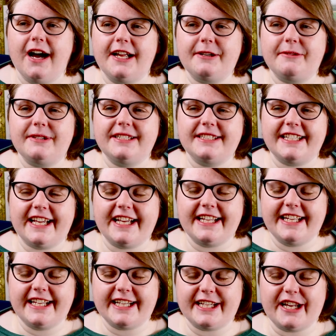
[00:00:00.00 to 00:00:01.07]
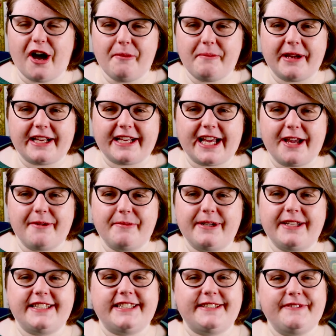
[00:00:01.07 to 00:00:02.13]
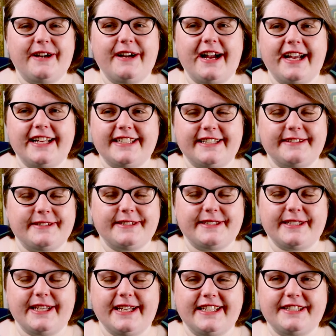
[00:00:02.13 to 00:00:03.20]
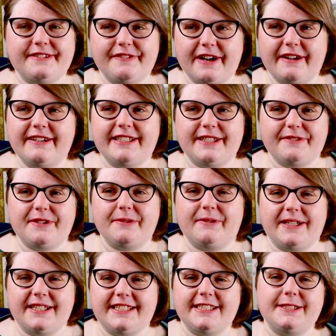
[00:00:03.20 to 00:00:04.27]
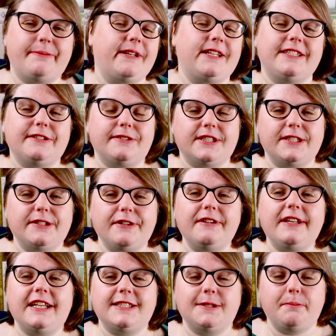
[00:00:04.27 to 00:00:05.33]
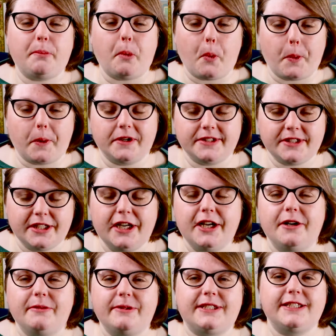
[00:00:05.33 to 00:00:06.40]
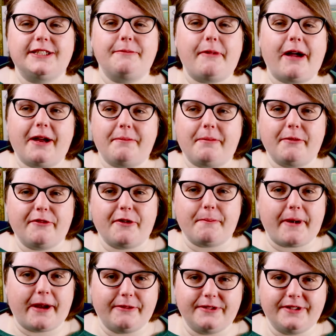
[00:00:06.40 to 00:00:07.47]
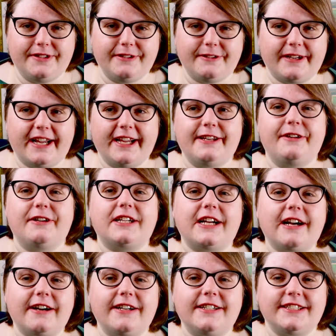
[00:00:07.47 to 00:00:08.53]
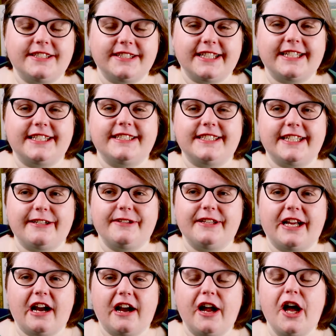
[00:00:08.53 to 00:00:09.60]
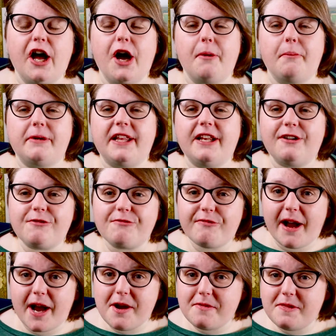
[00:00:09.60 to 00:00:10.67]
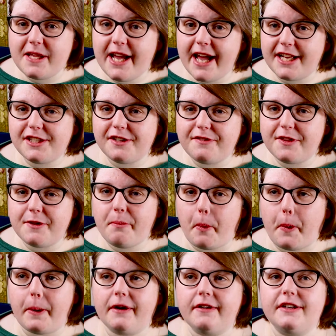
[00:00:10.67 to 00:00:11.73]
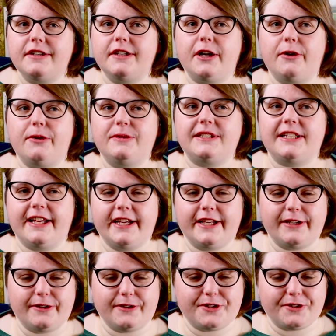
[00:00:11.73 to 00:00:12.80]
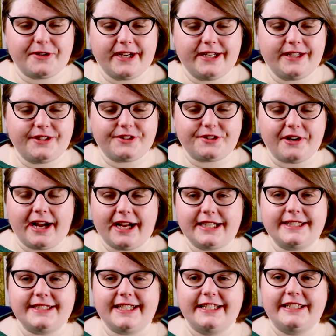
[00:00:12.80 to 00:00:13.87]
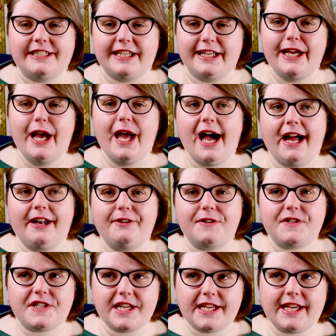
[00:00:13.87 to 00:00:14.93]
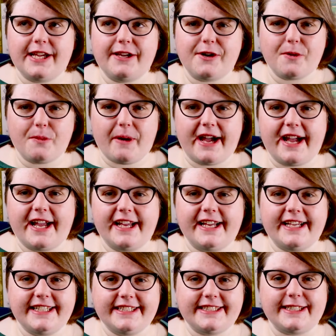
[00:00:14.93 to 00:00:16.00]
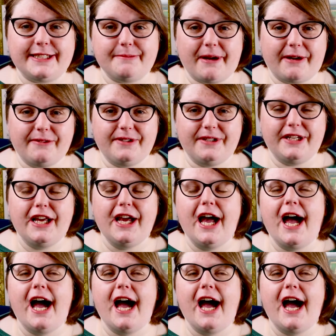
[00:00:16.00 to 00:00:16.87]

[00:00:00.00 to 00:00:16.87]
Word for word: I don't want to say an economic game, but it's very, it's, it's, it's very different than what I anticipated. So Snowdonia has a board, which is a map of a mountain, okay, and your cards and things sit on there. But then around the edge of the board goes like your train track essentially and you're digging your way into the mountain.